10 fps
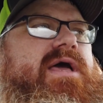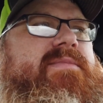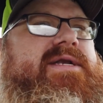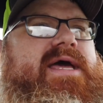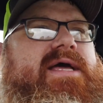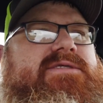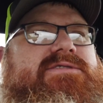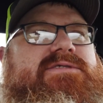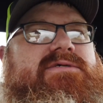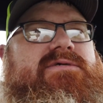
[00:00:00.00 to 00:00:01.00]
Got my
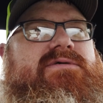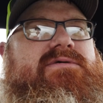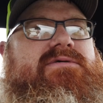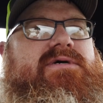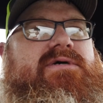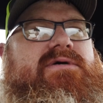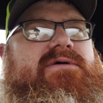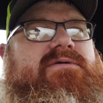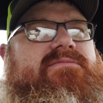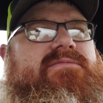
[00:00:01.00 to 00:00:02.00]
dad's
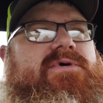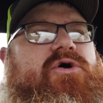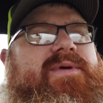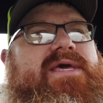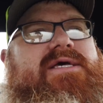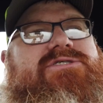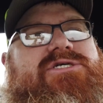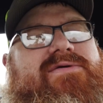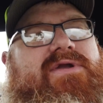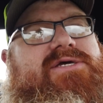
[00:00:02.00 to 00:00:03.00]
OBS
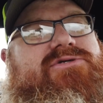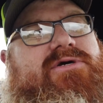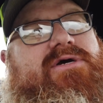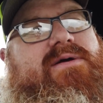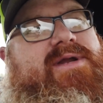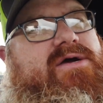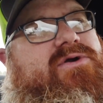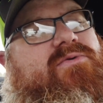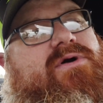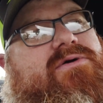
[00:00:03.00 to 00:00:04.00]
Chevrolet truck. I'm not
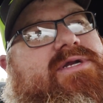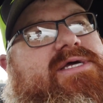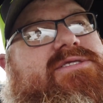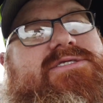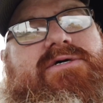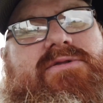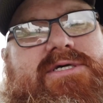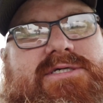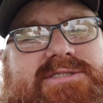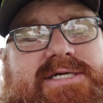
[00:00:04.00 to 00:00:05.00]
going to work on it until
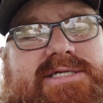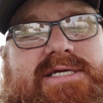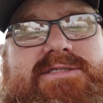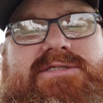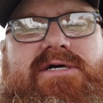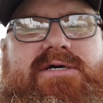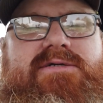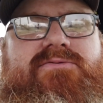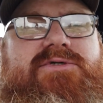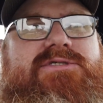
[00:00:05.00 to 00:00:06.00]
the C10's
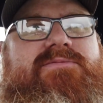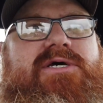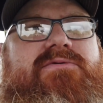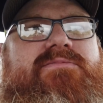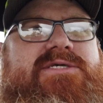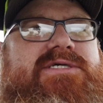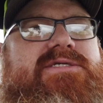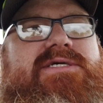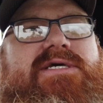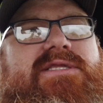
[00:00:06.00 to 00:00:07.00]
done. Once I'm done with my
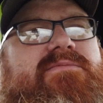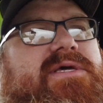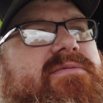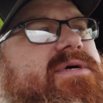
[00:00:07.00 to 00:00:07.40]
C10, then